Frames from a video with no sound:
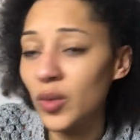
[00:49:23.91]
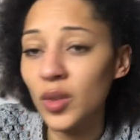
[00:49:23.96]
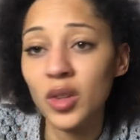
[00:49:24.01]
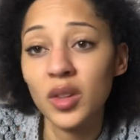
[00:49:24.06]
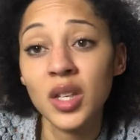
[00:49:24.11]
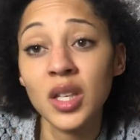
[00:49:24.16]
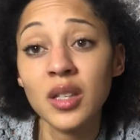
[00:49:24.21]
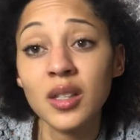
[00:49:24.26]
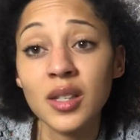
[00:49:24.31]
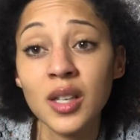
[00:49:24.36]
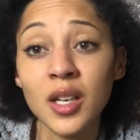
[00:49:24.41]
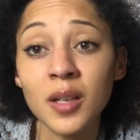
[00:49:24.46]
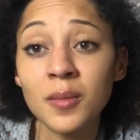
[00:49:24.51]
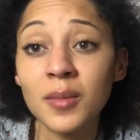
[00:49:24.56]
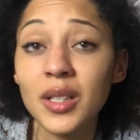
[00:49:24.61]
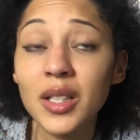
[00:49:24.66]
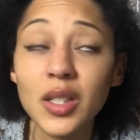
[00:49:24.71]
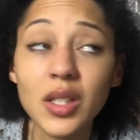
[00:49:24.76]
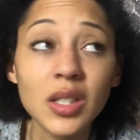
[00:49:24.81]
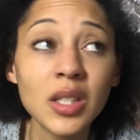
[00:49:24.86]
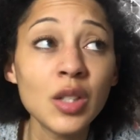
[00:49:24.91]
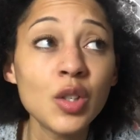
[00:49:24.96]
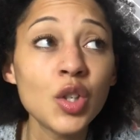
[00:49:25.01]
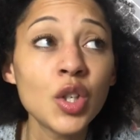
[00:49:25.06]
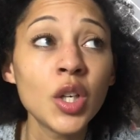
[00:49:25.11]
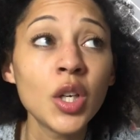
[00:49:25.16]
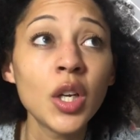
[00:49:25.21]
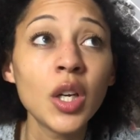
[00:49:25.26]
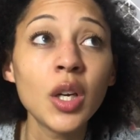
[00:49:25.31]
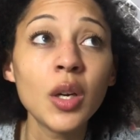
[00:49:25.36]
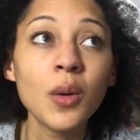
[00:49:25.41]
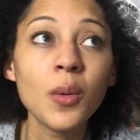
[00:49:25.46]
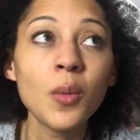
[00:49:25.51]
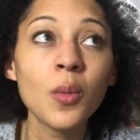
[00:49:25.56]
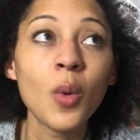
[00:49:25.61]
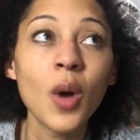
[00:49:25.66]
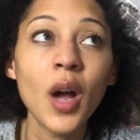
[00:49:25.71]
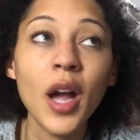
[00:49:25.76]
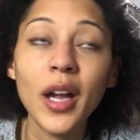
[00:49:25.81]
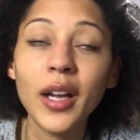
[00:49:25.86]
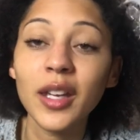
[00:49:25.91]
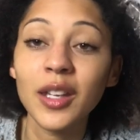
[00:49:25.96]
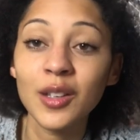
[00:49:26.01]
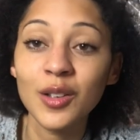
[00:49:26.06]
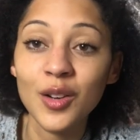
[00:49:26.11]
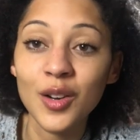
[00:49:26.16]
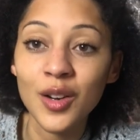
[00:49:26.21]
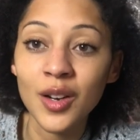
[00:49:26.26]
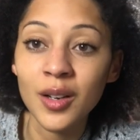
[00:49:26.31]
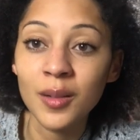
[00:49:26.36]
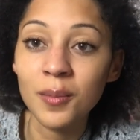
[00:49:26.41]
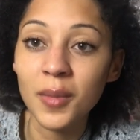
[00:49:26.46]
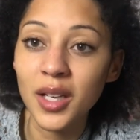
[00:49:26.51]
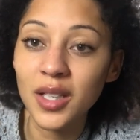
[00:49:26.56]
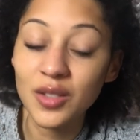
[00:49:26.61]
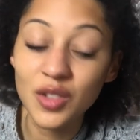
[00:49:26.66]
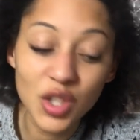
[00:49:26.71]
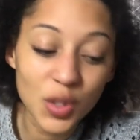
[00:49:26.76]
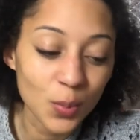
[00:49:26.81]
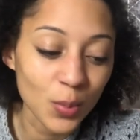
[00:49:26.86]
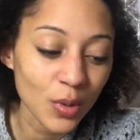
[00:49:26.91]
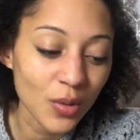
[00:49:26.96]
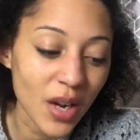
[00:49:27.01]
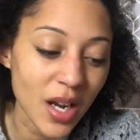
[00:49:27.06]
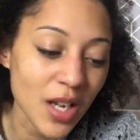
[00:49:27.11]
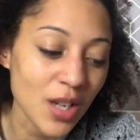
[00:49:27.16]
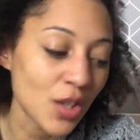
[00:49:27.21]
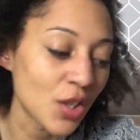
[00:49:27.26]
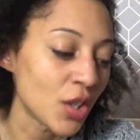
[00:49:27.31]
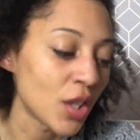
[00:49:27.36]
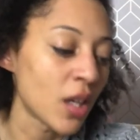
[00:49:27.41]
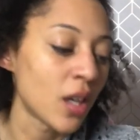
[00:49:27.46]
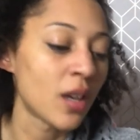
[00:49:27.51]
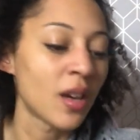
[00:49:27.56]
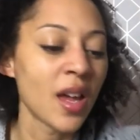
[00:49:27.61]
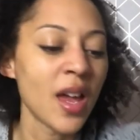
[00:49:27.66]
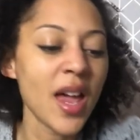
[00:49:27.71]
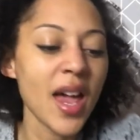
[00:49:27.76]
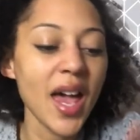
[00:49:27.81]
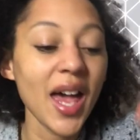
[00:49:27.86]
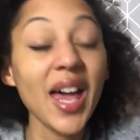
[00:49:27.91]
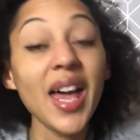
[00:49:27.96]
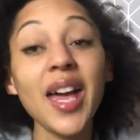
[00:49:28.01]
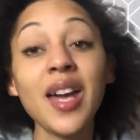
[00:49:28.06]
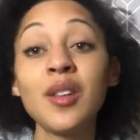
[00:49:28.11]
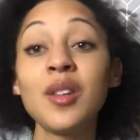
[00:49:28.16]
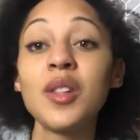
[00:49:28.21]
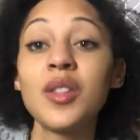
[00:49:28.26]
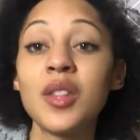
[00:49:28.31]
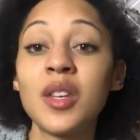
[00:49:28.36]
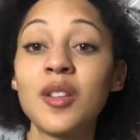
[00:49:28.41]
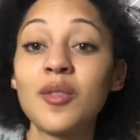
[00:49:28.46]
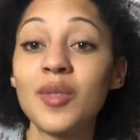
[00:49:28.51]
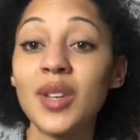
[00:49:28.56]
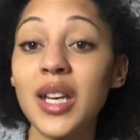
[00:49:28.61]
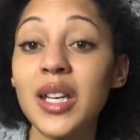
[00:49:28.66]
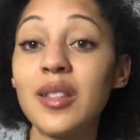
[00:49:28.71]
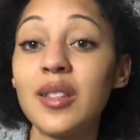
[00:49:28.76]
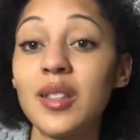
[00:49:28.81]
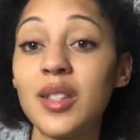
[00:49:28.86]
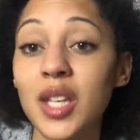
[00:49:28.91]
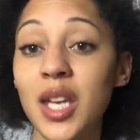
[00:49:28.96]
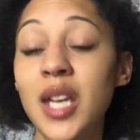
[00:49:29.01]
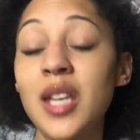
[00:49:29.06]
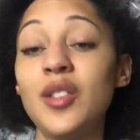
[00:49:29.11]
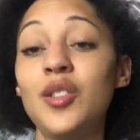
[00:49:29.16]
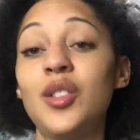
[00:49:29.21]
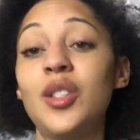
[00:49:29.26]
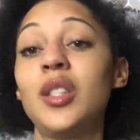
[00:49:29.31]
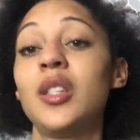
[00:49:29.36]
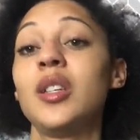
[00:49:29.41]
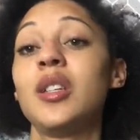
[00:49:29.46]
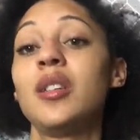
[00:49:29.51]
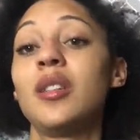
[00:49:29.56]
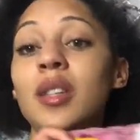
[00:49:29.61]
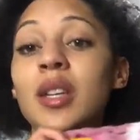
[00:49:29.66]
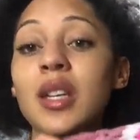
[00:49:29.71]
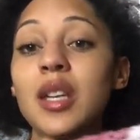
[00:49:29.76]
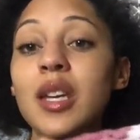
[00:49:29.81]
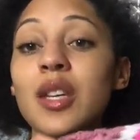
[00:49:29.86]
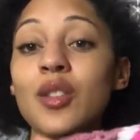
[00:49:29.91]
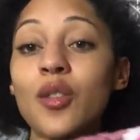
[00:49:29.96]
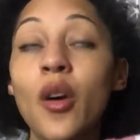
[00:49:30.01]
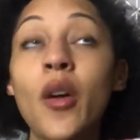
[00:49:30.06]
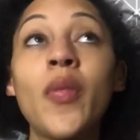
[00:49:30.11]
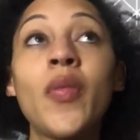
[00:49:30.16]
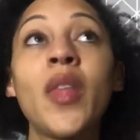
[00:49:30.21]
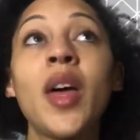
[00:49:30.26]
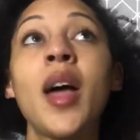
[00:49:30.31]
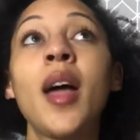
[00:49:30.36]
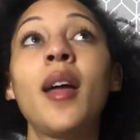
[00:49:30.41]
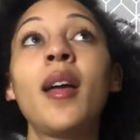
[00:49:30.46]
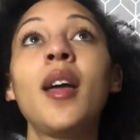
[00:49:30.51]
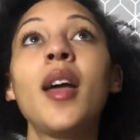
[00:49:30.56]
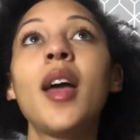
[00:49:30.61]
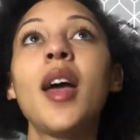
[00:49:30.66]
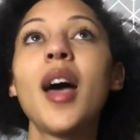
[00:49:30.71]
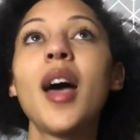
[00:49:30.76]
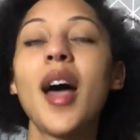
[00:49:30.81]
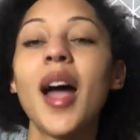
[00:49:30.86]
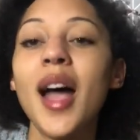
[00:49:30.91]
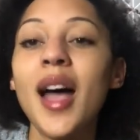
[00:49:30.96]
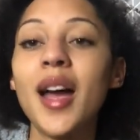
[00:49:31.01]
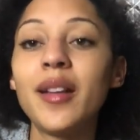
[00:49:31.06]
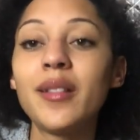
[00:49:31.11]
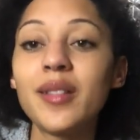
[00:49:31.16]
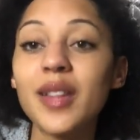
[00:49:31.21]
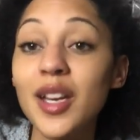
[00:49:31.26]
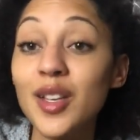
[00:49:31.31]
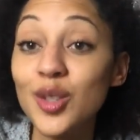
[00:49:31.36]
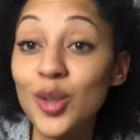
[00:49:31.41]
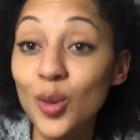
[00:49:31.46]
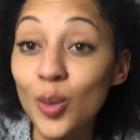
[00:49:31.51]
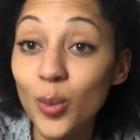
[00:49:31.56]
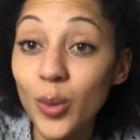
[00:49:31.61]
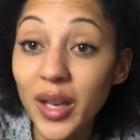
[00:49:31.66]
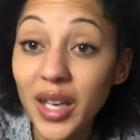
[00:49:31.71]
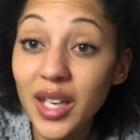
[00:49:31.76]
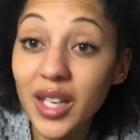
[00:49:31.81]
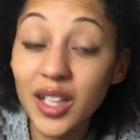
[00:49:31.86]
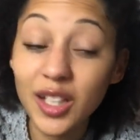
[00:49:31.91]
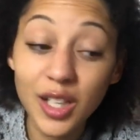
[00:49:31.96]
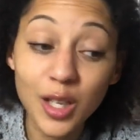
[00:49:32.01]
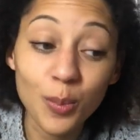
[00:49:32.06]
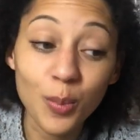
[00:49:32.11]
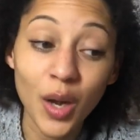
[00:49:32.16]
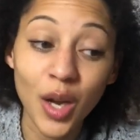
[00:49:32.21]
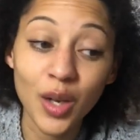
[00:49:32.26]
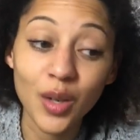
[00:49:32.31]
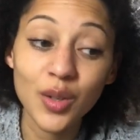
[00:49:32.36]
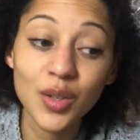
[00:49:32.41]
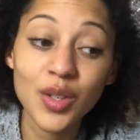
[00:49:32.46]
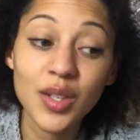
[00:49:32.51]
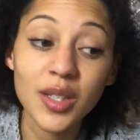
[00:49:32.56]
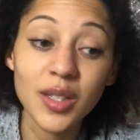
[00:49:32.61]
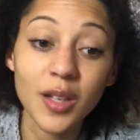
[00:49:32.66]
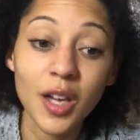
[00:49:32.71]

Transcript: Things that I'm listening to, working on, my inspiration, anything related to HGDC is on there, and that's a weekly post.